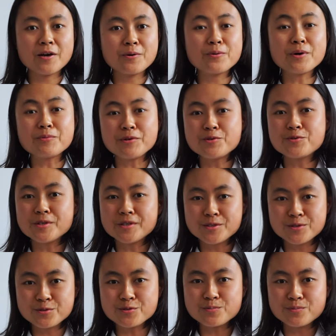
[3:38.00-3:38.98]
When we drink
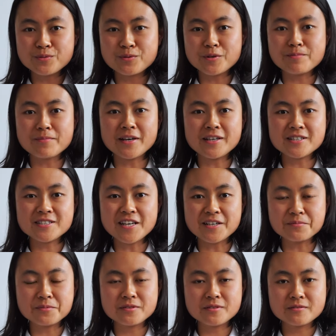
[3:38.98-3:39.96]
soup, we make
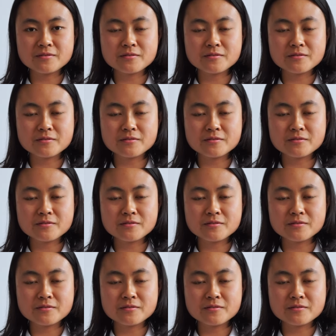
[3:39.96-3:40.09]
sounds.